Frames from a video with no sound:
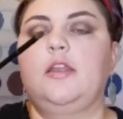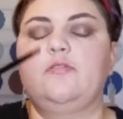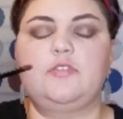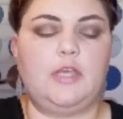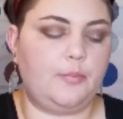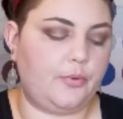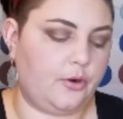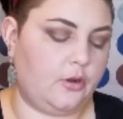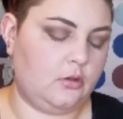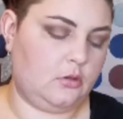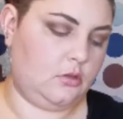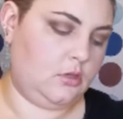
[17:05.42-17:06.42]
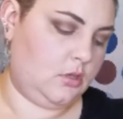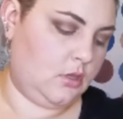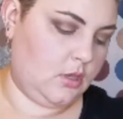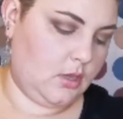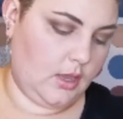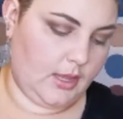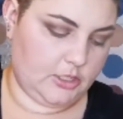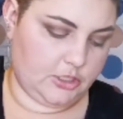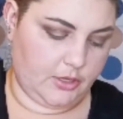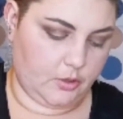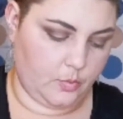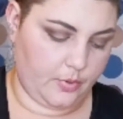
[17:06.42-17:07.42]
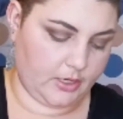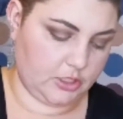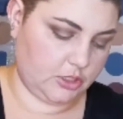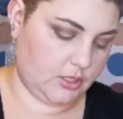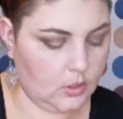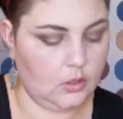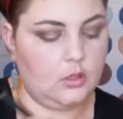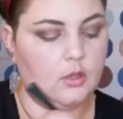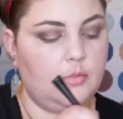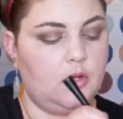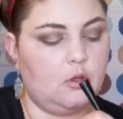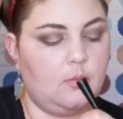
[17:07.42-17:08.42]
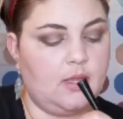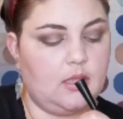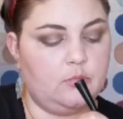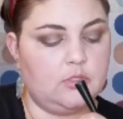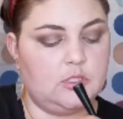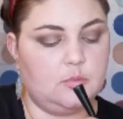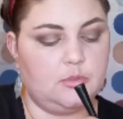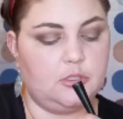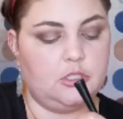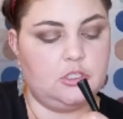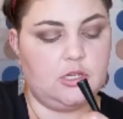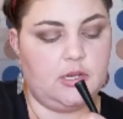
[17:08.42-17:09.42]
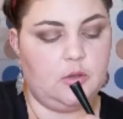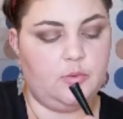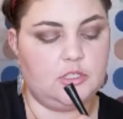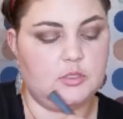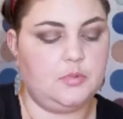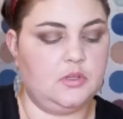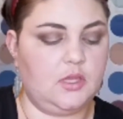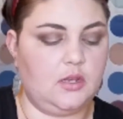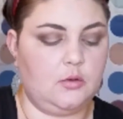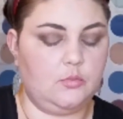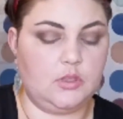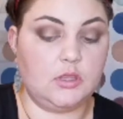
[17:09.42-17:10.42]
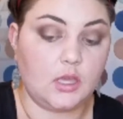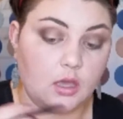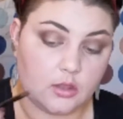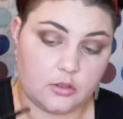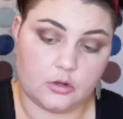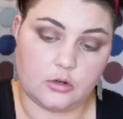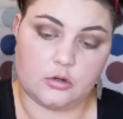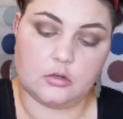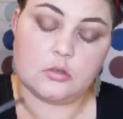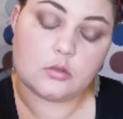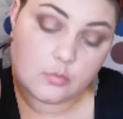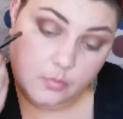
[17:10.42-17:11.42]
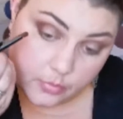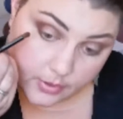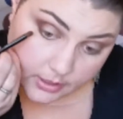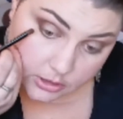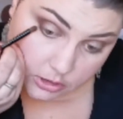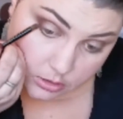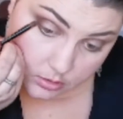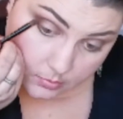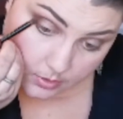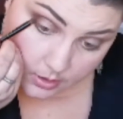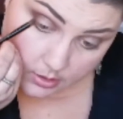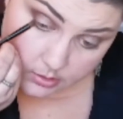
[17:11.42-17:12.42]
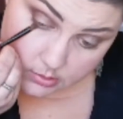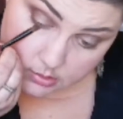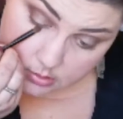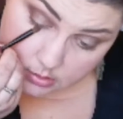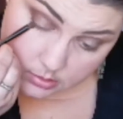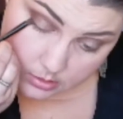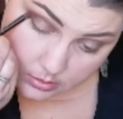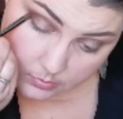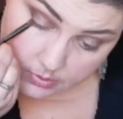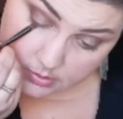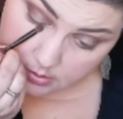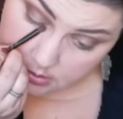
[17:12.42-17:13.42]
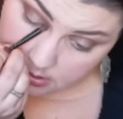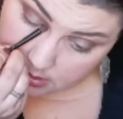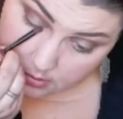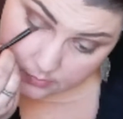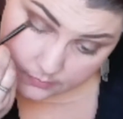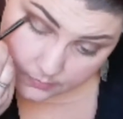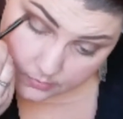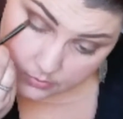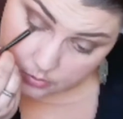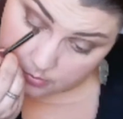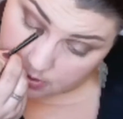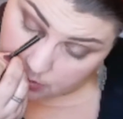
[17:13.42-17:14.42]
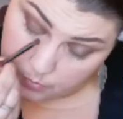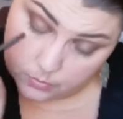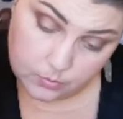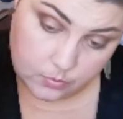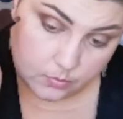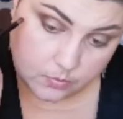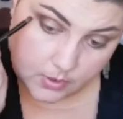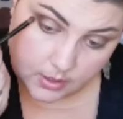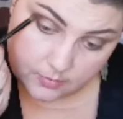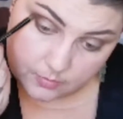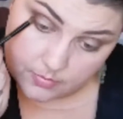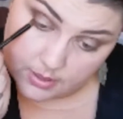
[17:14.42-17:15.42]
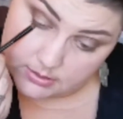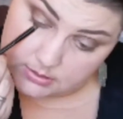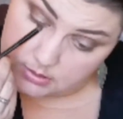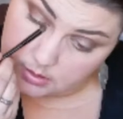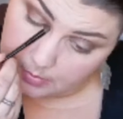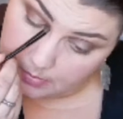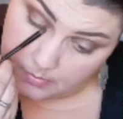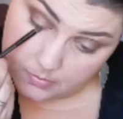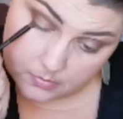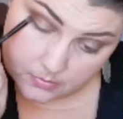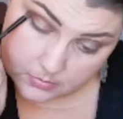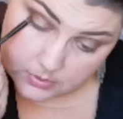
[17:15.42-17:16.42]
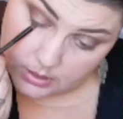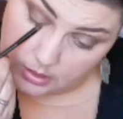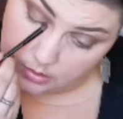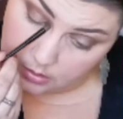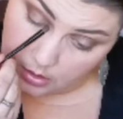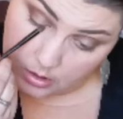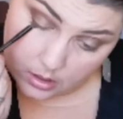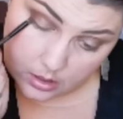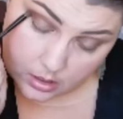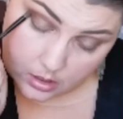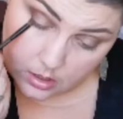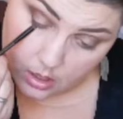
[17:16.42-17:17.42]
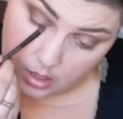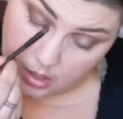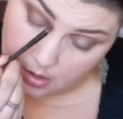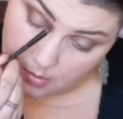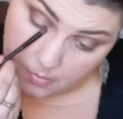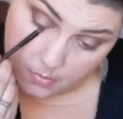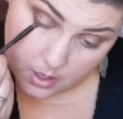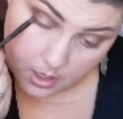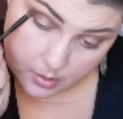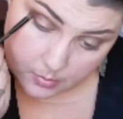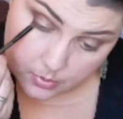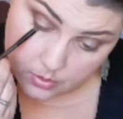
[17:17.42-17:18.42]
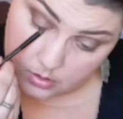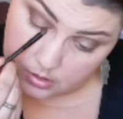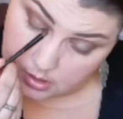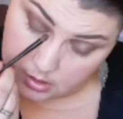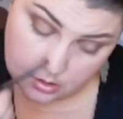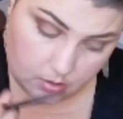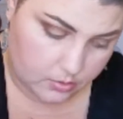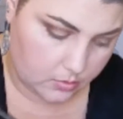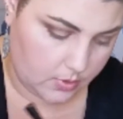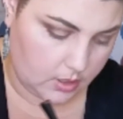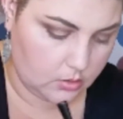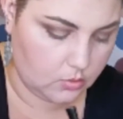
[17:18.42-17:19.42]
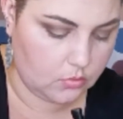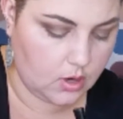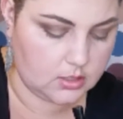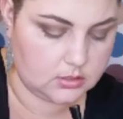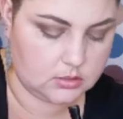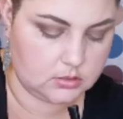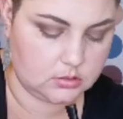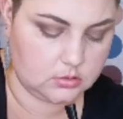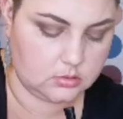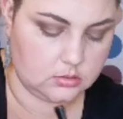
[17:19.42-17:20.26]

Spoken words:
kind of tapered eyeshadow brush. I'm going to go back in with Splurge. I know we just put that in with the other brush, but it wasn't enough, so I'm going to kind of mix them together and pull it all the way across.